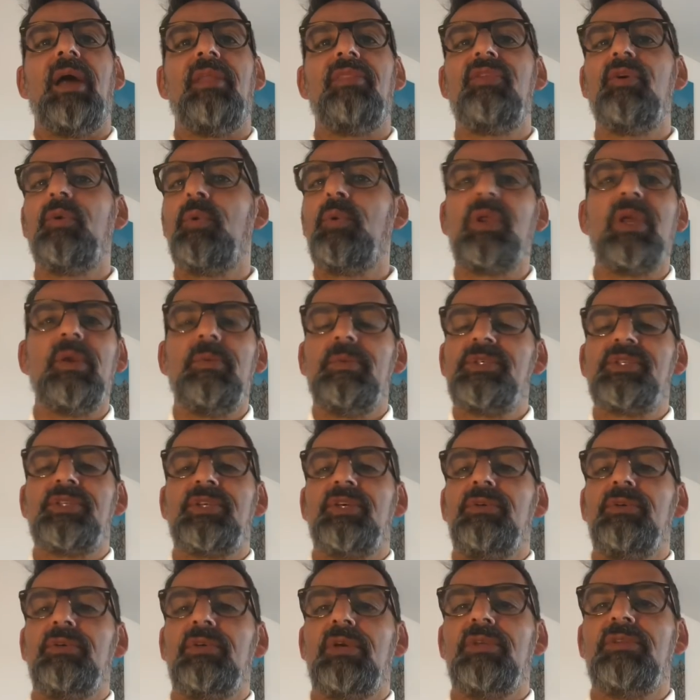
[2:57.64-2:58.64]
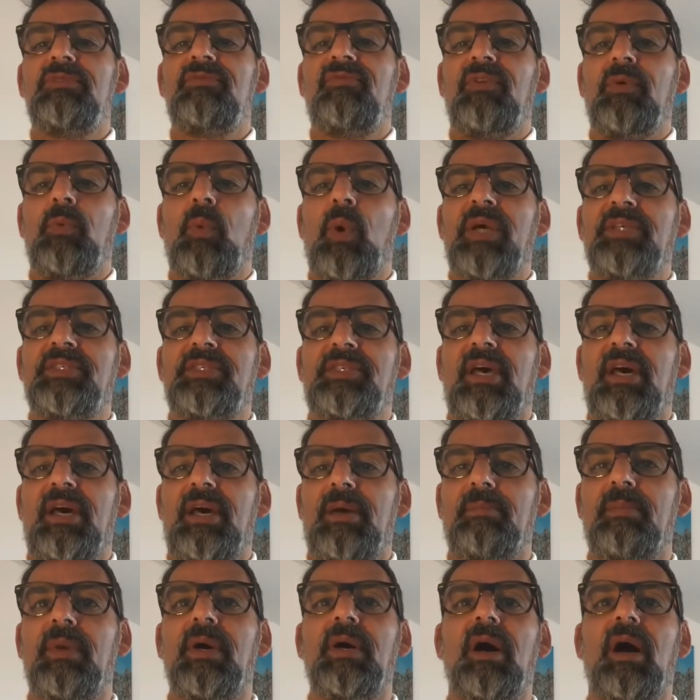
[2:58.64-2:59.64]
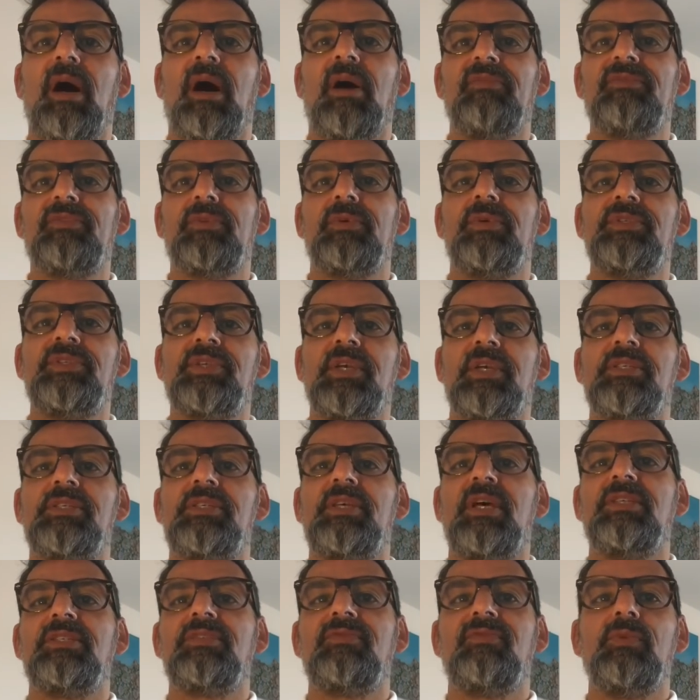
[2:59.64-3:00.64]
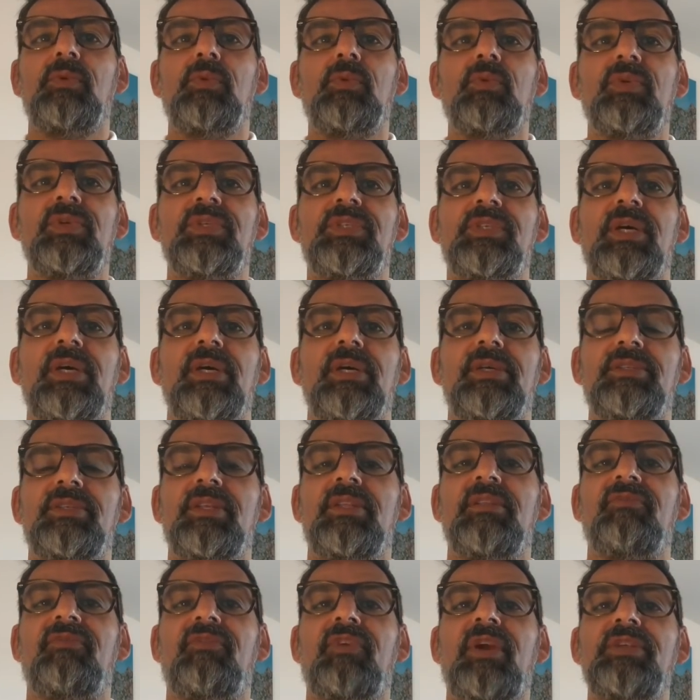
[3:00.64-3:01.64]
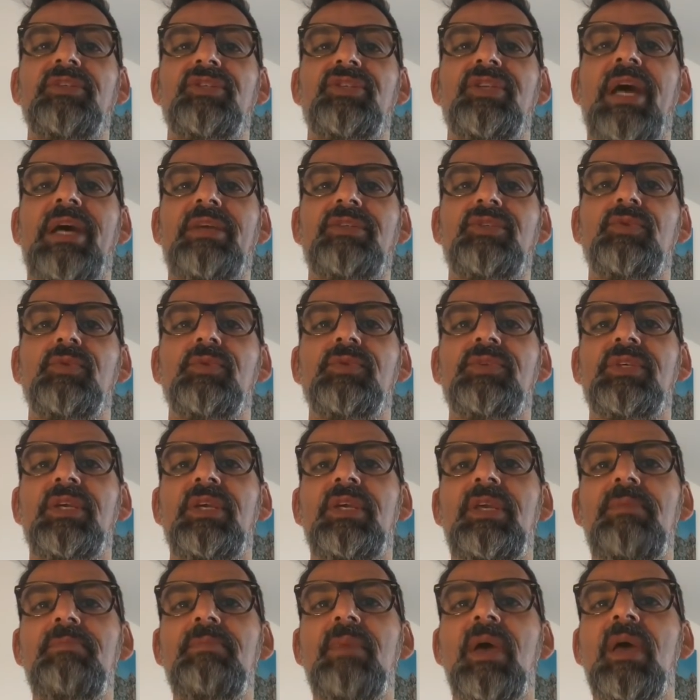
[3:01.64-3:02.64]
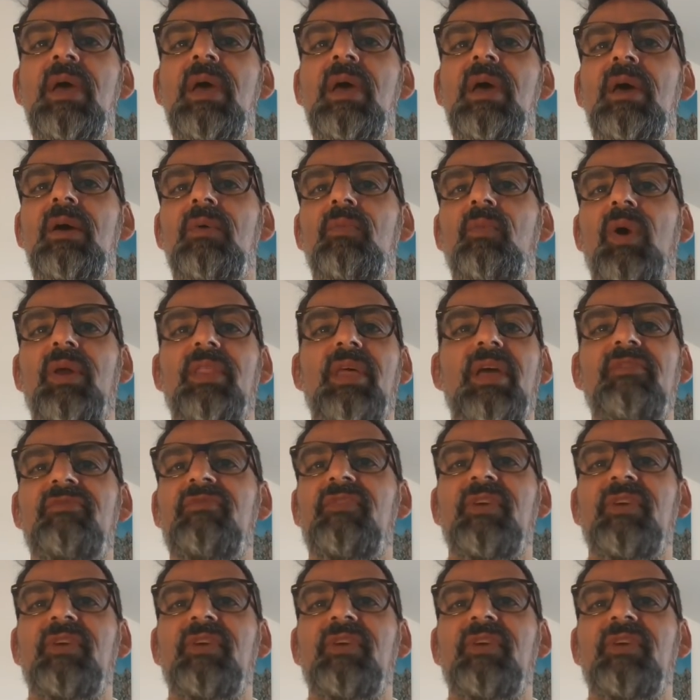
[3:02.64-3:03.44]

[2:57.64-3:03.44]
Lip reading: and thought he was too good for West Ham after a successful return to the French national team, where they